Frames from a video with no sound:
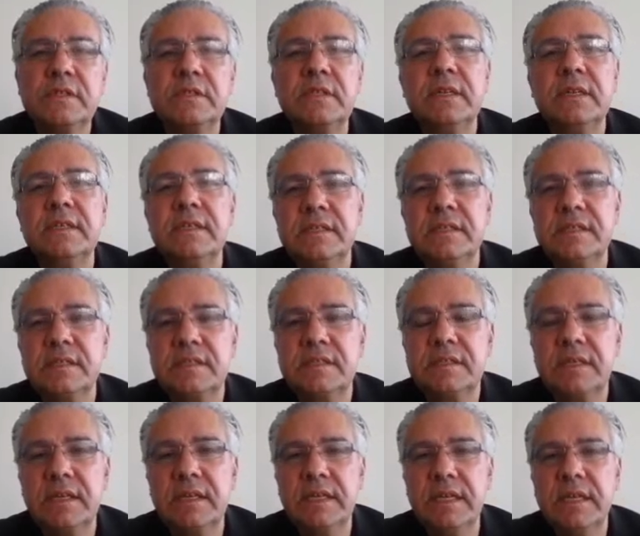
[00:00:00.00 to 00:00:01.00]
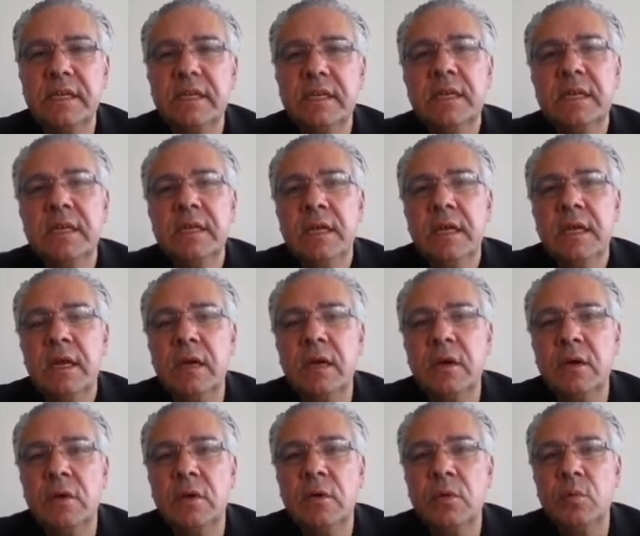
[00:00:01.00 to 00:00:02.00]
not necessarily
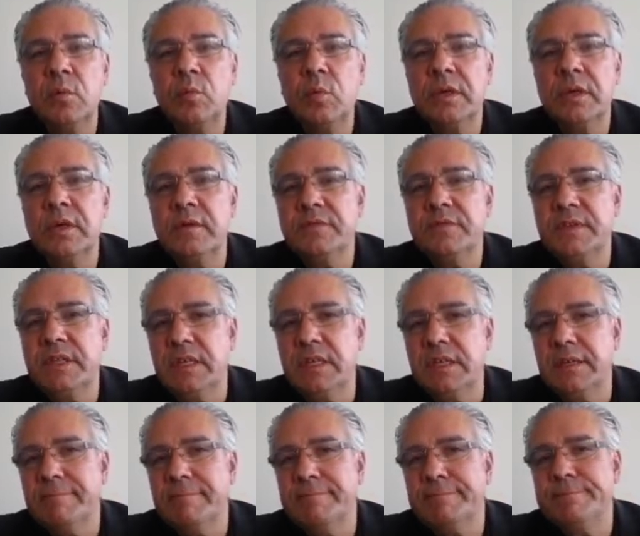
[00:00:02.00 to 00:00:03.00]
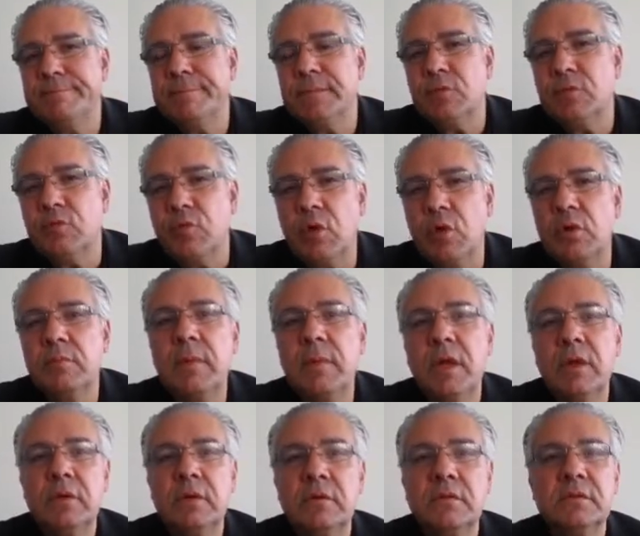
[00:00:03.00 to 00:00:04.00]
one of the role
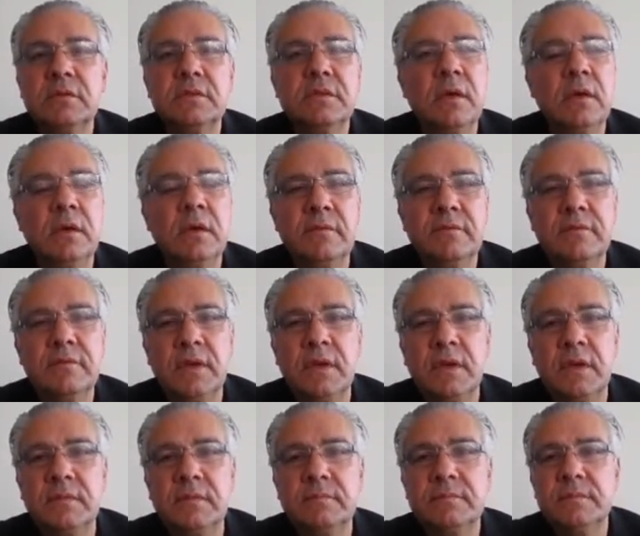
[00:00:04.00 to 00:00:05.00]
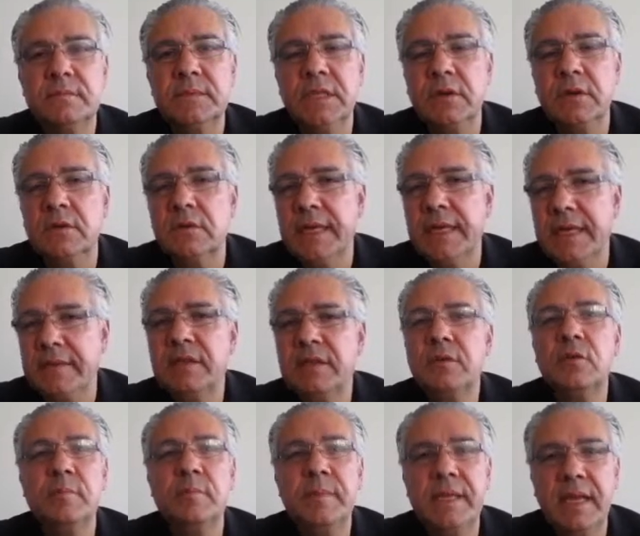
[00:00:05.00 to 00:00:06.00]
models of
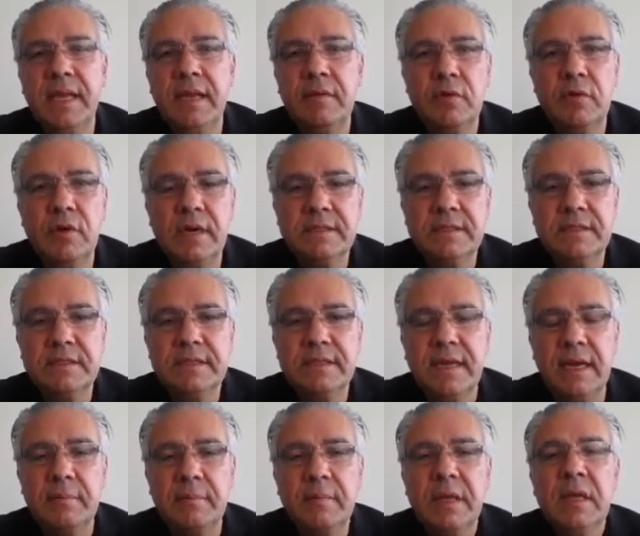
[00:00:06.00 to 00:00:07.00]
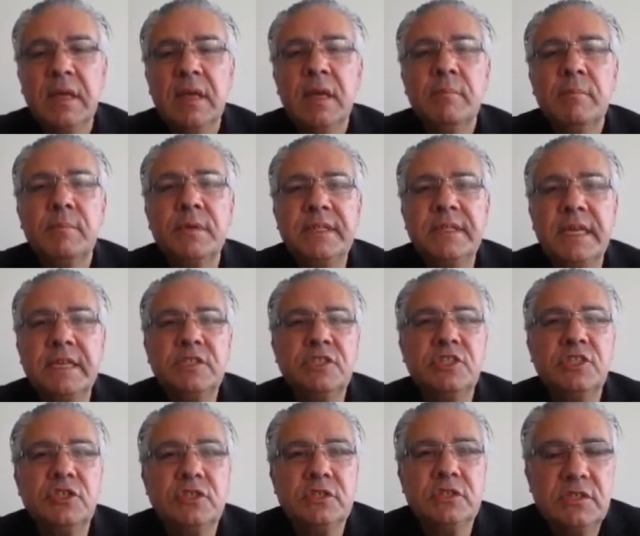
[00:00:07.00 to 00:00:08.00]
ethical behavior at the time, but
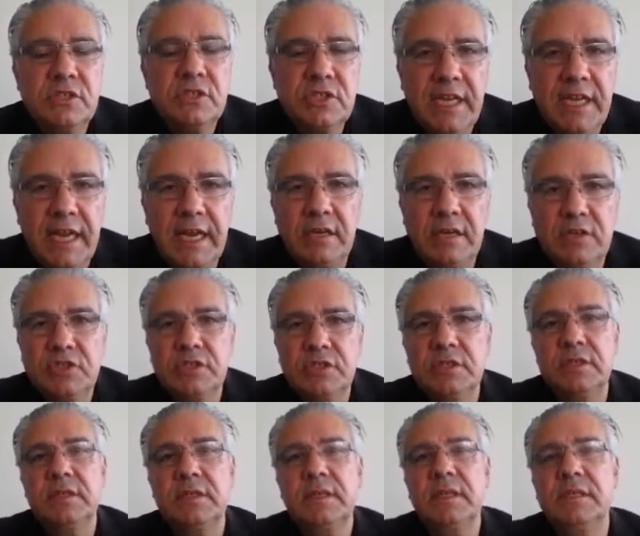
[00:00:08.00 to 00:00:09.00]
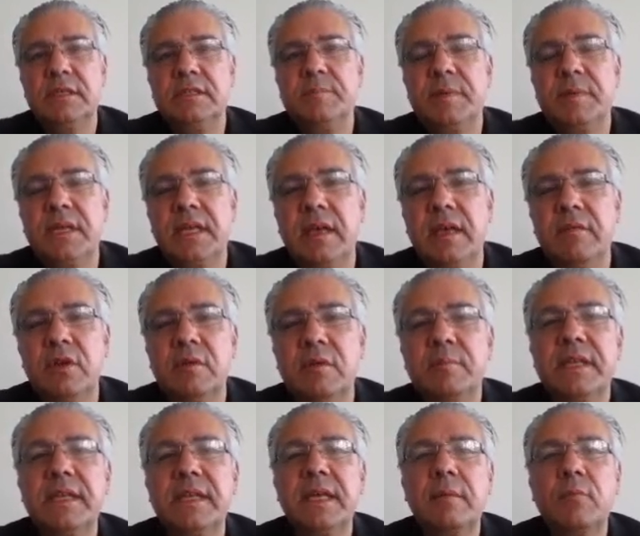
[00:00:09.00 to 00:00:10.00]
then changed his behavior and
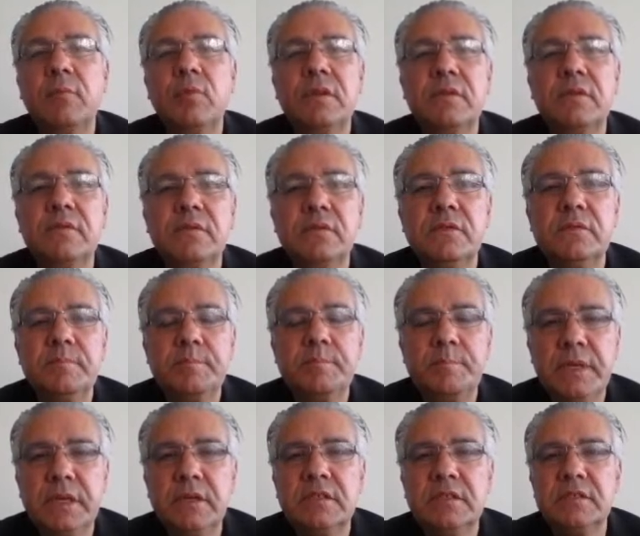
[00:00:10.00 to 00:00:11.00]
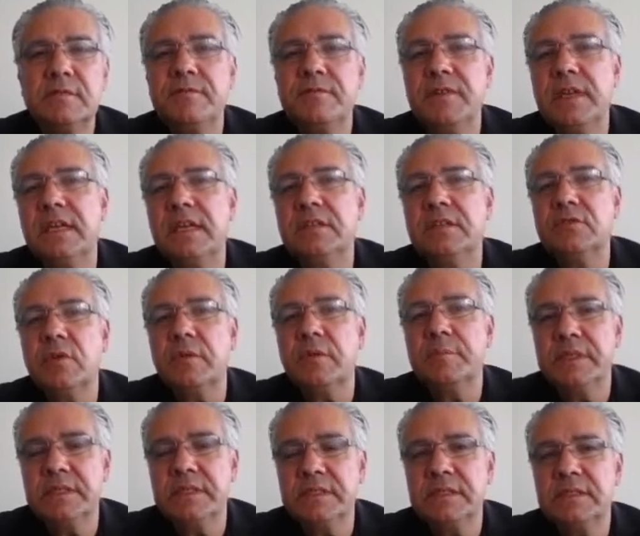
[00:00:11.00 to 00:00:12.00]
became one of the biggest
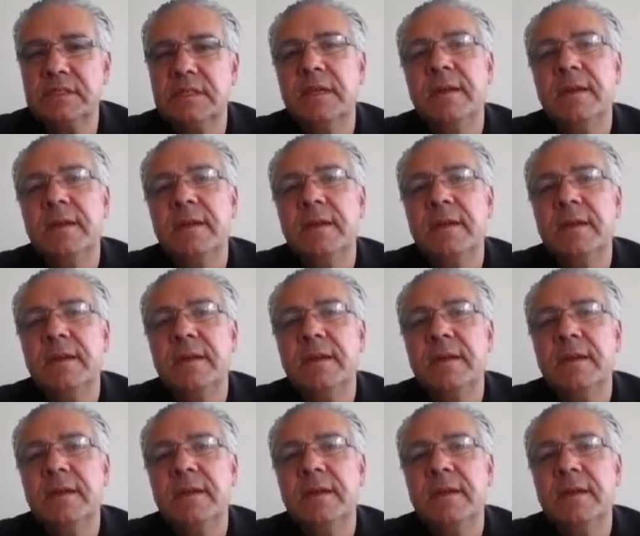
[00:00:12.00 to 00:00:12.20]
philanthropists,